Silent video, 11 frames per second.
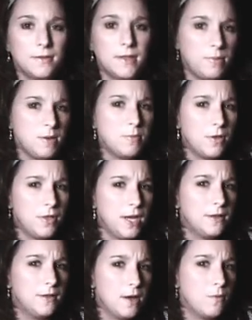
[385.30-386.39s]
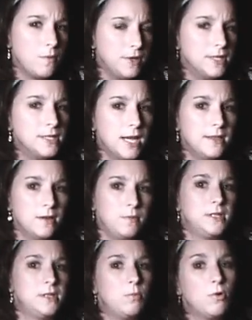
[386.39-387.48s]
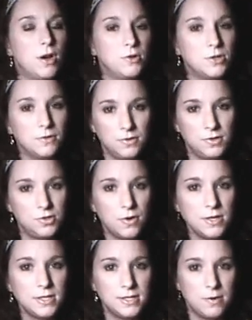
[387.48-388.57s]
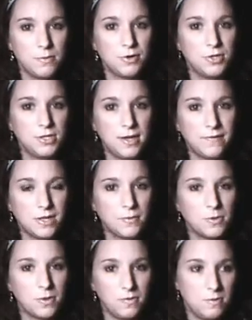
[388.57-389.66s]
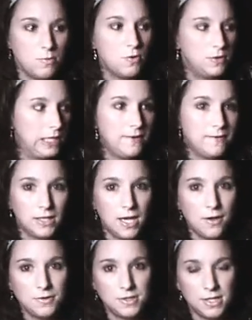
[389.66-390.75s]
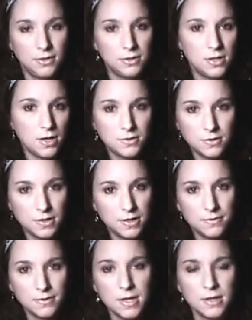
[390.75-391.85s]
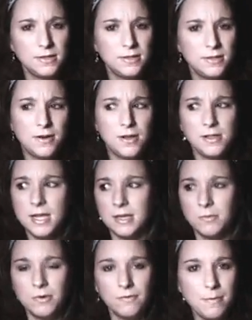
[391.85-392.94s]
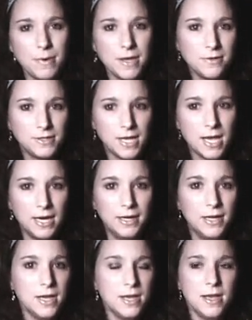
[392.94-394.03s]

that people think that when we say that we support our children's choices, that we're just giving them the remote and leaving the house saying, good luck to you. Not at all like that. We're right by their side.